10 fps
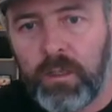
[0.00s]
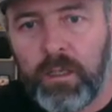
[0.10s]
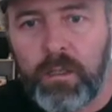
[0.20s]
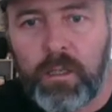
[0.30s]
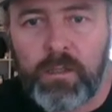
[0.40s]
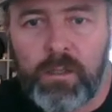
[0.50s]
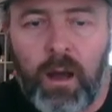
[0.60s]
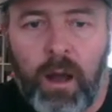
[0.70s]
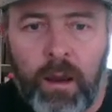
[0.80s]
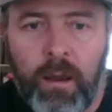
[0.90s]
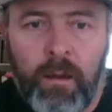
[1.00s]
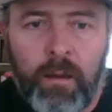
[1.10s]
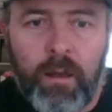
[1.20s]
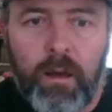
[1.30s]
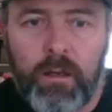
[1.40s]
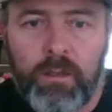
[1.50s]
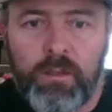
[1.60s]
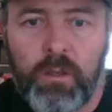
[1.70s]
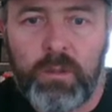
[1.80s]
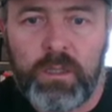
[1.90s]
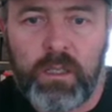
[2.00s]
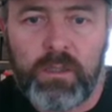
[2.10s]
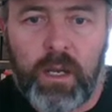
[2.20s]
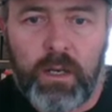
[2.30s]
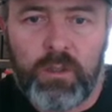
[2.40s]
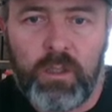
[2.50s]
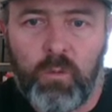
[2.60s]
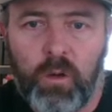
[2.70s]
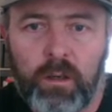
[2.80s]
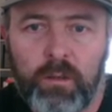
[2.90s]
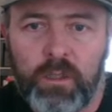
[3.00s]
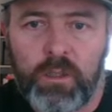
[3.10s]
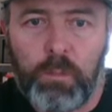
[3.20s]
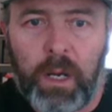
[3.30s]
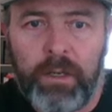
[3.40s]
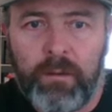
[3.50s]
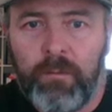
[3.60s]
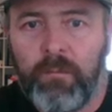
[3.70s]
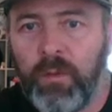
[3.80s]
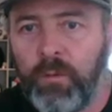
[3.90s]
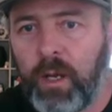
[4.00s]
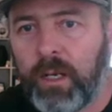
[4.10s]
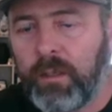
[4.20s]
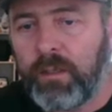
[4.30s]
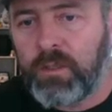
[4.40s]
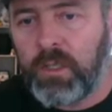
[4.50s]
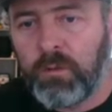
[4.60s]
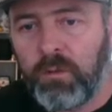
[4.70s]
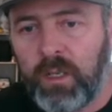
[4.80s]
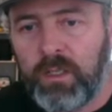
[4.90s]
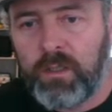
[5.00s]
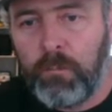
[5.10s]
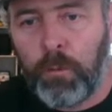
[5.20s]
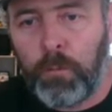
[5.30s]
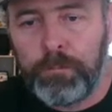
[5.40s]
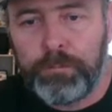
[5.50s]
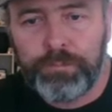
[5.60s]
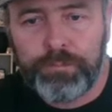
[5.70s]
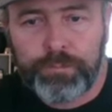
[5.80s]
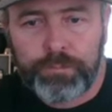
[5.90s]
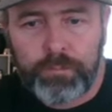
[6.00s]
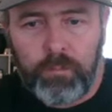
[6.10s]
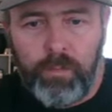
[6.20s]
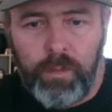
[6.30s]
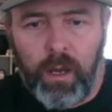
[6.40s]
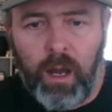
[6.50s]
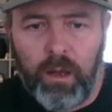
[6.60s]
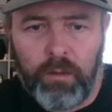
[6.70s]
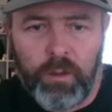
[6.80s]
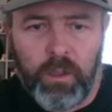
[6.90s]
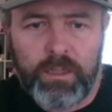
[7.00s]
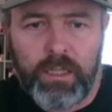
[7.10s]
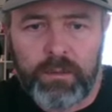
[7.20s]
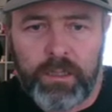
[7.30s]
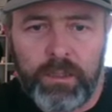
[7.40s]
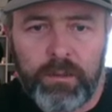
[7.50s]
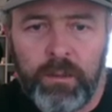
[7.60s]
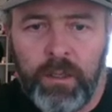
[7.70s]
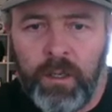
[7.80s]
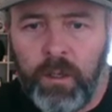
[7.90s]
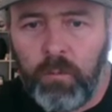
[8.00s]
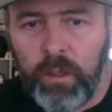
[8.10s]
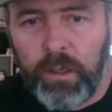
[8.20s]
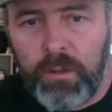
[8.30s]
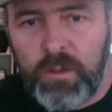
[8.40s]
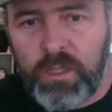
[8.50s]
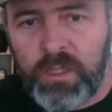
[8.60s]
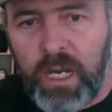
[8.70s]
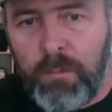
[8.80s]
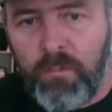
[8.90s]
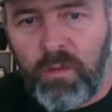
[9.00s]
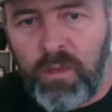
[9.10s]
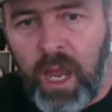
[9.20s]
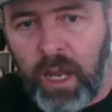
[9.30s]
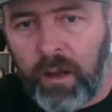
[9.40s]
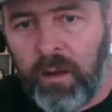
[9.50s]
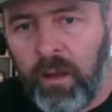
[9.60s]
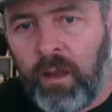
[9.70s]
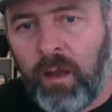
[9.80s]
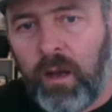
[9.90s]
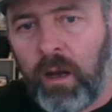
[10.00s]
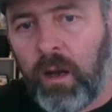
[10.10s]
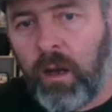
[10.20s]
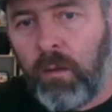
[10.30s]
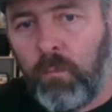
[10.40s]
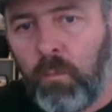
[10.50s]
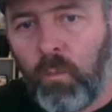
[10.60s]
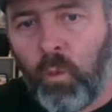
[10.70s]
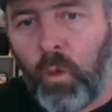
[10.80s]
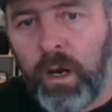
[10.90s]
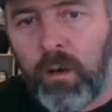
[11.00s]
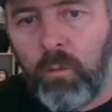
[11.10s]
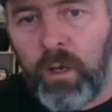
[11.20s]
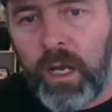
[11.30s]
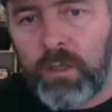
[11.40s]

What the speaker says: else into the sky. So it does actually work, despite the fact that it seems very simple. If you look down here, we could do the same thing where